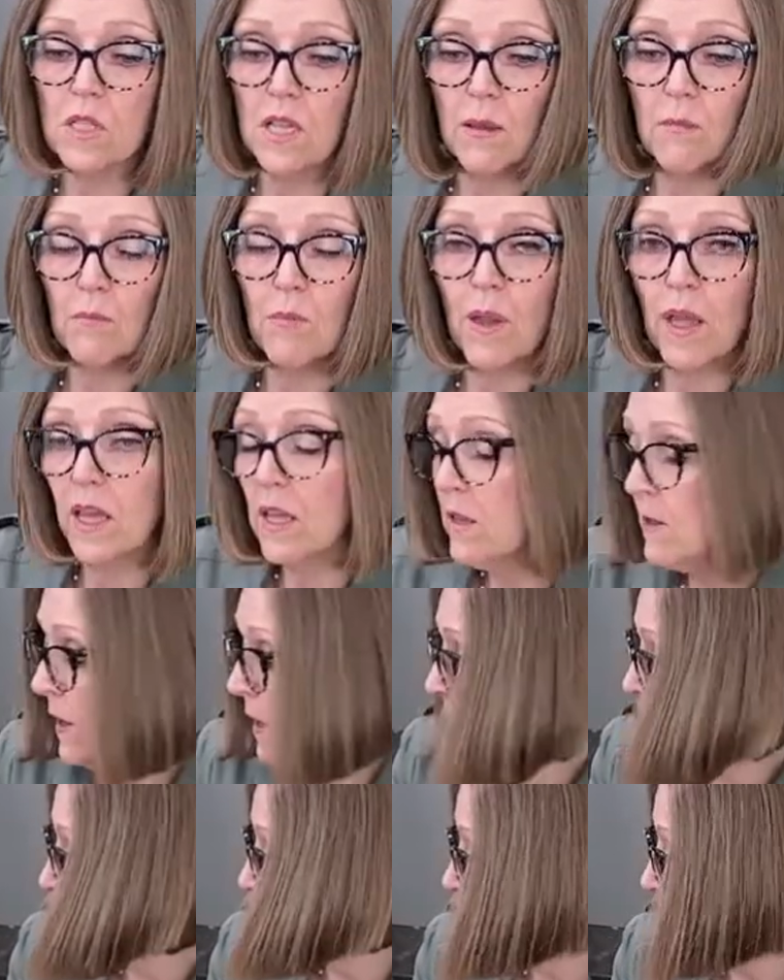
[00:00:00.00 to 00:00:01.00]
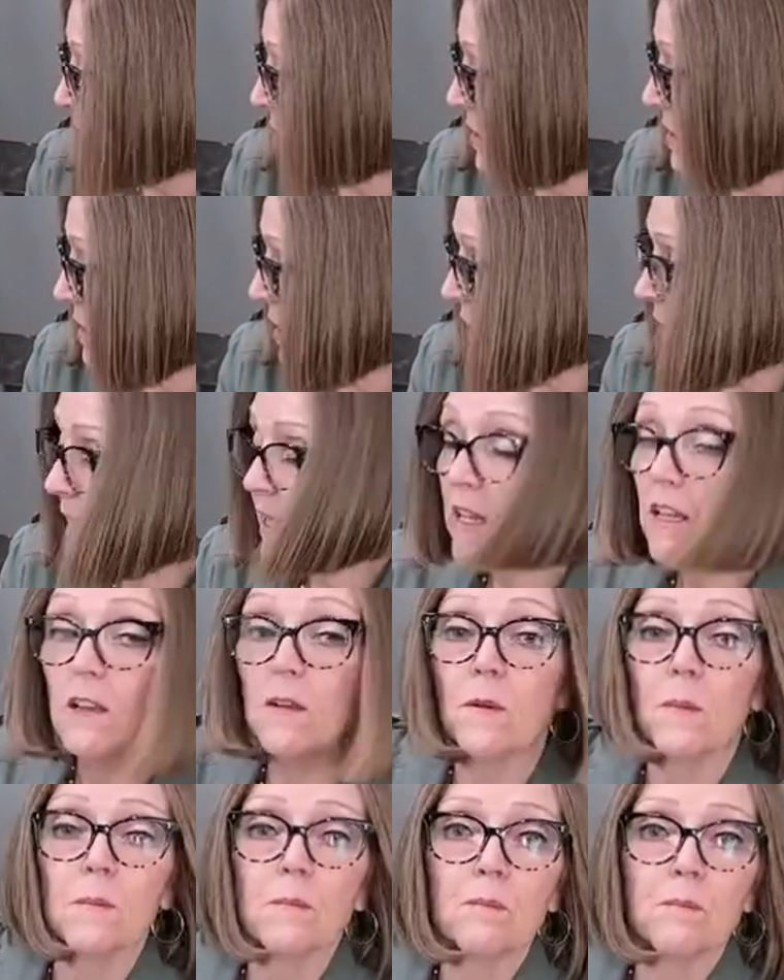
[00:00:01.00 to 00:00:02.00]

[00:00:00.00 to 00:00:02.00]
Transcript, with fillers: tempeh looks like.